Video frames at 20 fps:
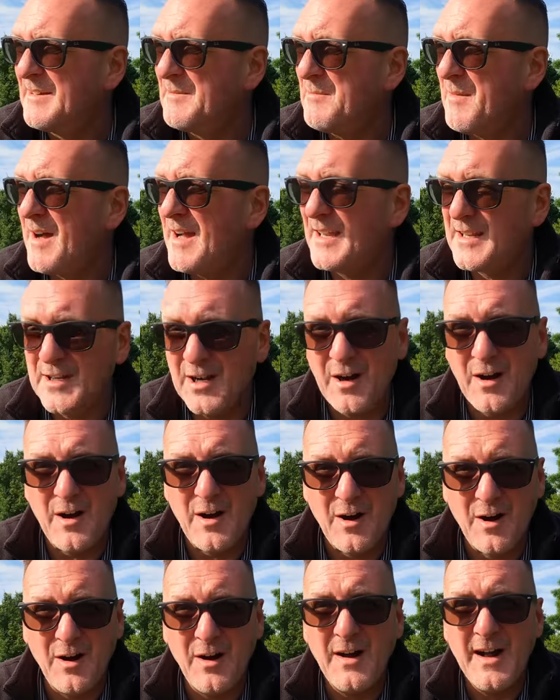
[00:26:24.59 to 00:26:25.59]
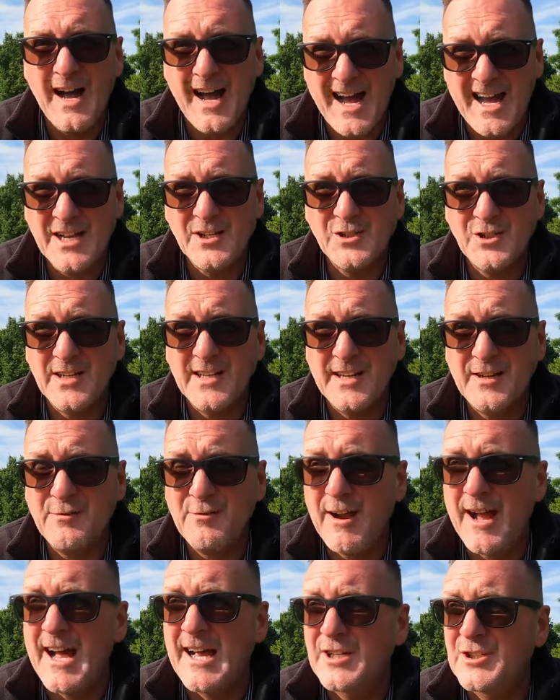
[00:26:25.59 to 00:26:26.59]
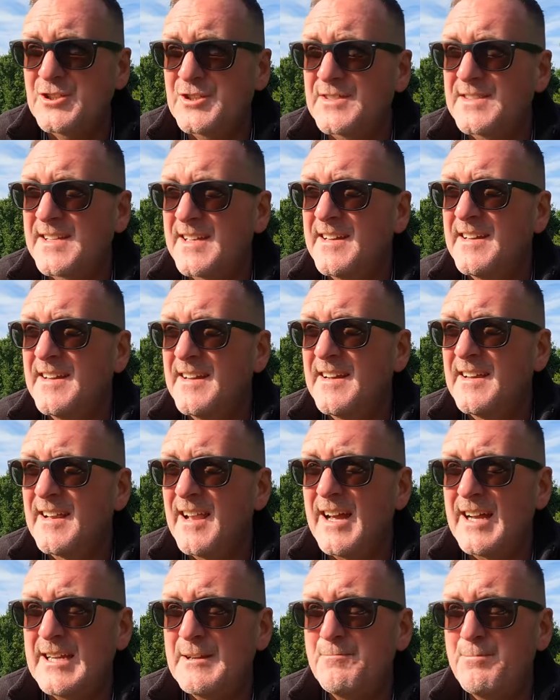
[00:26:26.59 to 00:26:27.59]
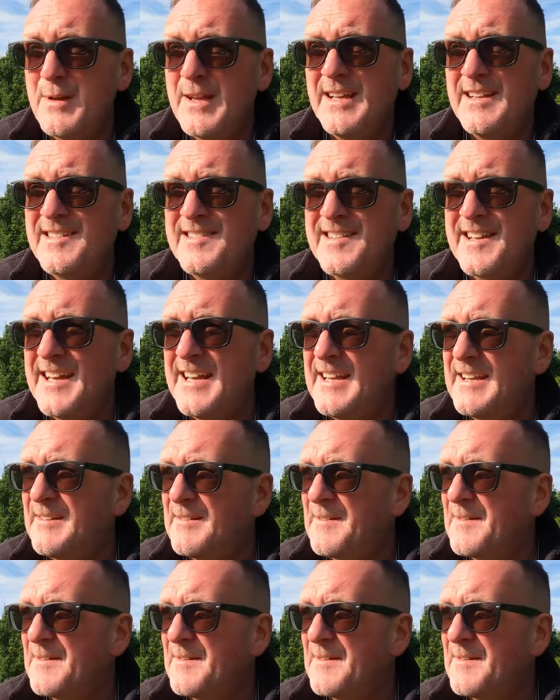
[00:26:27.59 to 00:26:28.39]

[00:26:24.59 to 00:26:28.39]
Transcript: My car actually crashed like a PC.